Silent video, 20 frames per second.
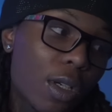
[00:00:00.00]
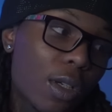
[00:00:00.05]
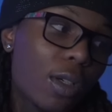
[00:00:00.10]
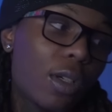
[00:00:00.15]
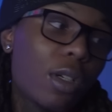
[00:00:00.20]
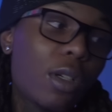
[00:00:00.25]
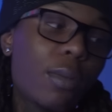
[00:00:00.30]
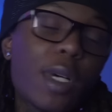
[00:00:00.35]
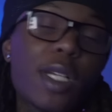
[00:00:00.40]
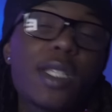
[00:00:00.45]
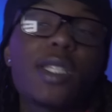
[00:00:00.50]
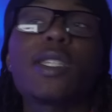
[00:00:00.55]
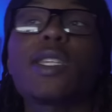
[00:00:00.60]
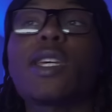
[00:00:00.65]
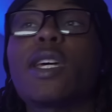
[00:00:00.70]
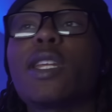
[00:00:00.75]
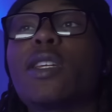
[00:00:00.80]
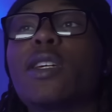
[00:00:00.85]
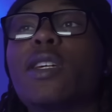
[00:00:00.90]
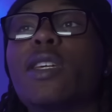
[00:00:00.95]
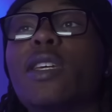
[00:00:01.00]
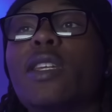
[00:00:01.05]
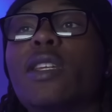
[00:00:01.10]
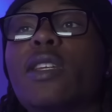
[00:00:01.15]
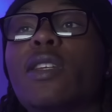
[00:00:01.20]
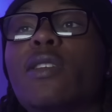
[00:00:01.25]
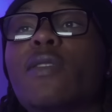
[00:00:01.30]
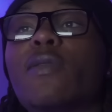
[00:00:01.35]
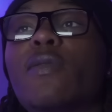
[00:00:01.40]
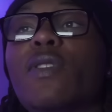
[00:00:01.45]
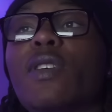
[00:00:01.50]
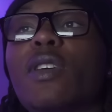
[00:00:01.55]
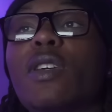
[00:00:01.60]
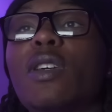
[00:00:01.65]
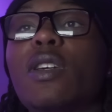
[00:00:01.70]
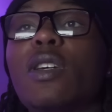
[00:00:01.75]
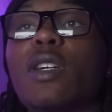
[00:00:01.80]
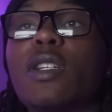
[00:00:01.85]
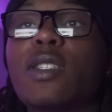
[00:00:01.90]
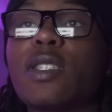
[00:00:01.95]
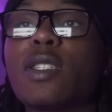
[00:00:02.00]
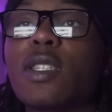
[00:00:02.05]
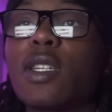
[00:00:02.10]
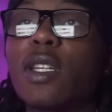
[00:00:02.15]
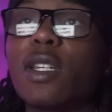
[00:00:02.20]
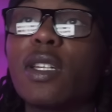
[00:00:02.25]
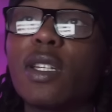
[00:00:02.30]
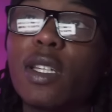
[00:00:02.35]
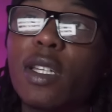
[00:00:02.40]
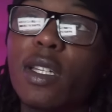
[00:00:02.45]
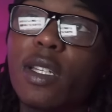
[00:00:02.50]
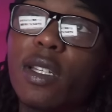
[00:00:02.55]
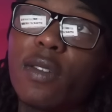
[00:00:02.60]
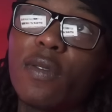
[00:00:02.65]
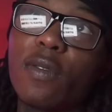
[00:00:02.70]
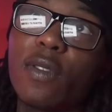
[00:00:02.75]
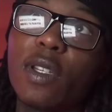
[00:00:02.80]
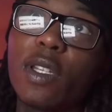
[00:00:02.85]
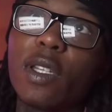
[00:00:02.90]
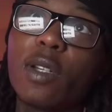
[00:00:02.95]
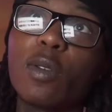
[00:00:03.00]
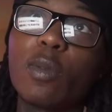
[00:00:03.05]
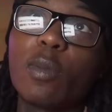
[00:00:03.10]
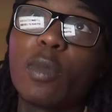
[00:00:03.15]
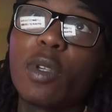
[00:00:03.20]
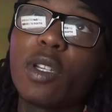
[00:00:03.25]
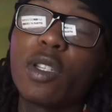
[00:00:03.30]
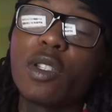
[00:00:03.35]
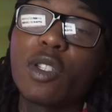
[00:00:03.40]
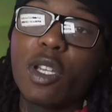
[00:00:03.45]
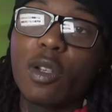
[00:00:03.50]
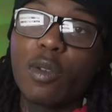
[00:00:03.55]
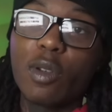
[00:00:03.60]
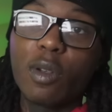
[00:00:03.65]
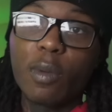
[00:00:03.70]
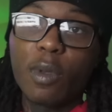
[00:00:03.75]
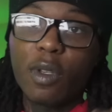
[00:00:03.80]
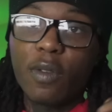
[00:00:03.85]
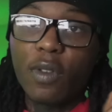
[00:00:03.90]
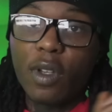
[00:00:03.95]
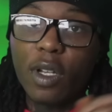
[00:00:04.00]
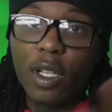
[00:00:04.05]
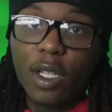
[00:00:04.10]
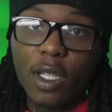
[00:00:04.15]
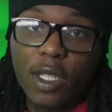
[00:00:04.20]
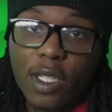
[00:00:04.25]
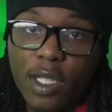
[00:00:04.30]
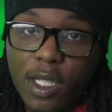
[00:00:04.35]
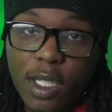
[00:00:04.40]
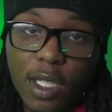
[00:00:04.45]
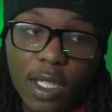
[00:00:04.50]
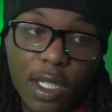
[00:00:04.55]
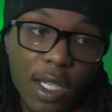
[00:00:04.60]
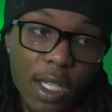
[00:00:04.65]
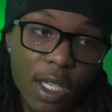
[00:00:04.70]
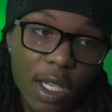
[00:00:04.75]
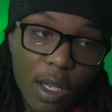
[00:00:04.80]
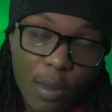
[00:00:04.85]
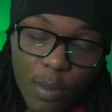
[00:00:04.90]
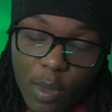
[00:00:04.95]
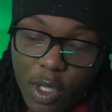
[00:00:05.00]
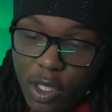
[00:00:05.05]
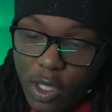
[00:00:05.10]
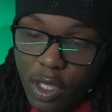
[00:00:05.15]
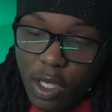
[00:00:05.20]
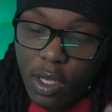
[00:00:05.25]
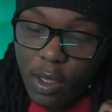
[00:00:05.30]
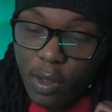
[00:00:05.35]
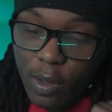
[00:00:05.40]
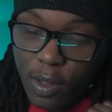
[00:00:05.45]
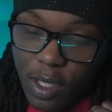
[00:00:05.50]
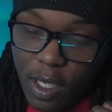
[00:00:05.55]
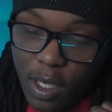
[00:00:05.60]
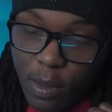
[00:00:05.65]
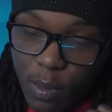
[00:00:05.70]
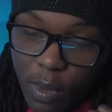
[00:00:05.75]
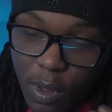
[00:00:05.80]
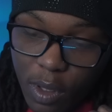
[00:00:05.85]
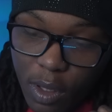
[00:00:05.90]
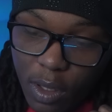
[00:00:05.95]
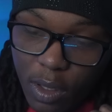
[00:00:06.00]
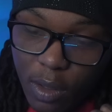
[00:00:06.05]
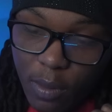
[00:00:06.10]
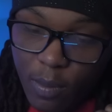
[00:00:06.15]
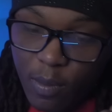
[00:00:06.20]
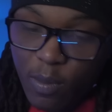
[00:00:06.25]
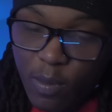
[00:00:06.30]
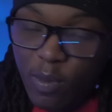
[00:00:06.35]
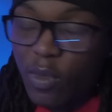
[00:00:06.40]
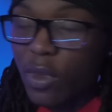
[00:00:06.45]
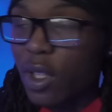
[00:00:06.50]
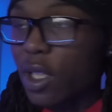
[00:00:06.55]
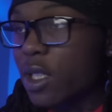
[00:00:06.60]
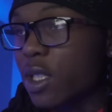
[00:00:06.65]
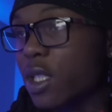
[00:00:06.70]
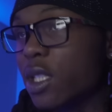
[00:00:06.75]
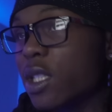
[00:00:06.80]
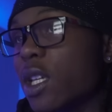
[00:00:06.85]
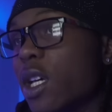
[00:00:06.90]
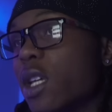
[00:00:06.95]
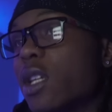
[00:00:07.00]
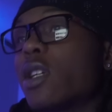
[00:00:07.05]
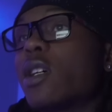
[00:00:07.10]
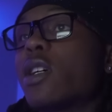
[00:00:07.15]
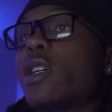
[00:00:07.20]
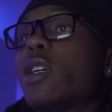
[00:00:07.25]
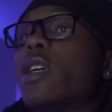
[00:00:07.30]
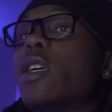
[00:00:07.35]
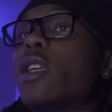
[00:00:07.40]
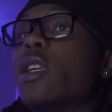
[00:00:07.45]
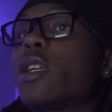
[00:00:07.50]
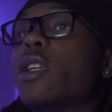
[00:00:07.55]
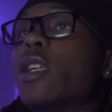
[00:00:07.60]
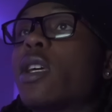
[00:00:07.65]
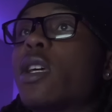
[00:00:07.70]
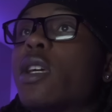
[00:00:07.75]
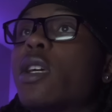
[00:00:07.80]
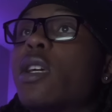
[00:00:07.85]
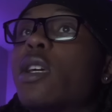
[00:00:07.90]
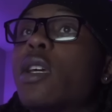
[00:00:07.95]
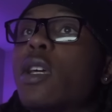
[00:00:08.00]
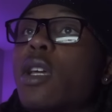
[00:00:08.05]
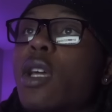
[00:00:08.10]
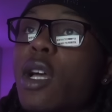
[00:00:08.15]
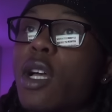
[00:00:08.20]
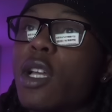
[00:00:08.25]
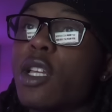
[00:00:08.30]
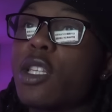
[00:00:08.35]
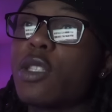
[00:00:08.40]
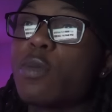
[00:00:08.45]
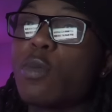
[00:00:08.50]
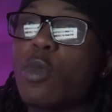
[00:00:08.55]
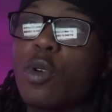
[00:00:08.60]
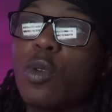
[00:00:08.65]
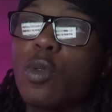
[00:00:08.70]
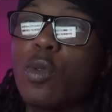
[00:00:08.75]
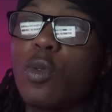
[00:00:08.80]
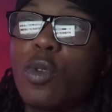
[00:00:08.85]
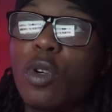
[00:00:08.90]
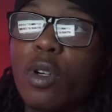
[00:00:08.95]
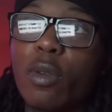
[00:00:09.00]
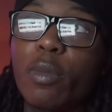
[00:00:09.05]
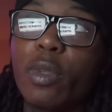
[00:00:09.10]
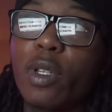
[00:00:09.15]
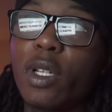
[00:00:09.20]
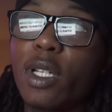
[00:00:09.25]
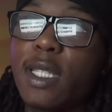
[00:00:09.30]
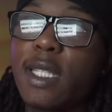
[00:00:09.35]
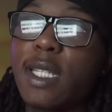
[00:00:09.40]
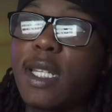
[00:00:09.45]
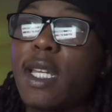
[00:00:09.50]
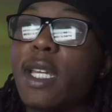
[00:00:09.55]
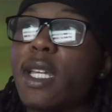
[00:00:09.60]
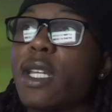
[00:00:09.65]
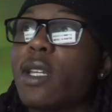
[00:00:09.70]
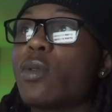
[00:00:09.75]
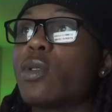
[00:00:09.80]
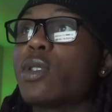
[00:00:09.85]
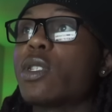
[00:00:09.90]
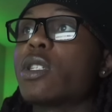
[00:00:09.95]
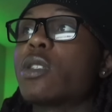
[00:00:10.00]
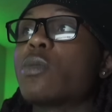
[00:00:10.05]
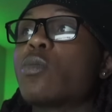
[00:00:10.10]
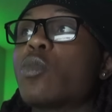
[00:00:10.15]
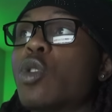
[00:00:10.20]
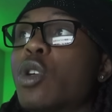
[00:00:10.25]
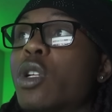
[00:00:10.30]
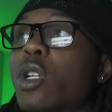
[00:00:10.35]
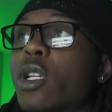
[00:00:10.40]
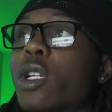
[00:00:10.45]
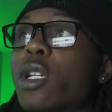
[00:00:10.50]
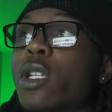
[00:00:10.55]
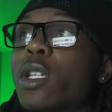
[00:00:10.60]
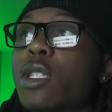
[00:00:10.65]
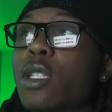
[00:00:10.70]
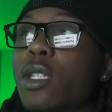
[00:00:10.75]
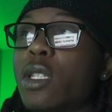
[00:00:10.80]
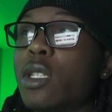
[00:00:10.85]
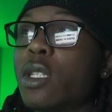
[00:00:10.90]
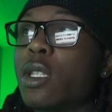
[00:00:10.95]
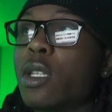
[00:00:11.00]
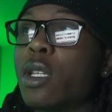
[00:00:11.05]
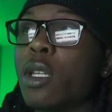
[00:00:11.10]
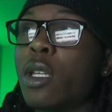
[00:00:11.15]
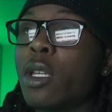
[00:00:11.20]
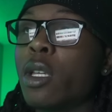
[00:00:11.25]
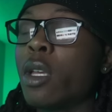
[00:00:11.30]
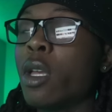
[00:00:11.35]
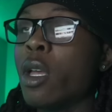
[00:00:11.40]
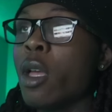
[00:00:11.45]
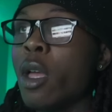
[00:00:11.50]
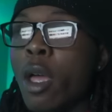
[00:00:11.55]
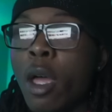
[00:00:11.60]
I just got done editing the vid. I just got done editing the video with me and Jay Rippy. If y'all ain't seen that, y'all make sure I go tap in. I just got done editing that. I smoked one blunt today, and it was this morning, and since then